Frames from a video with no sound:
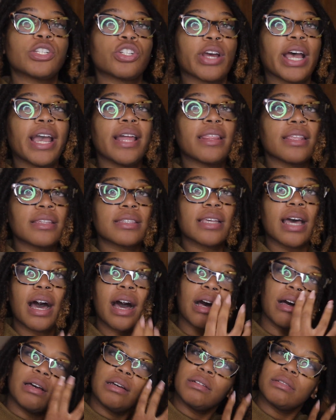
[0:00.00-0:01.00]
trying this
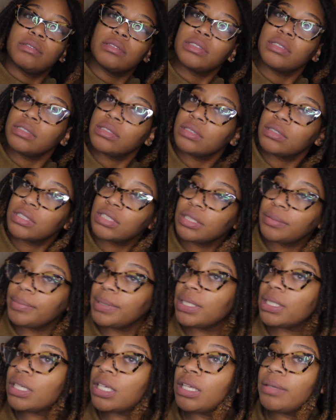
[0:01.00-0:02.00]
out. It
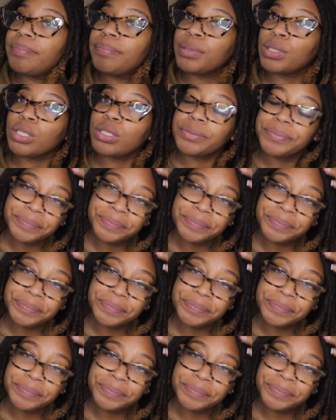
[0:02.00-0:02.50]
could be a keeper.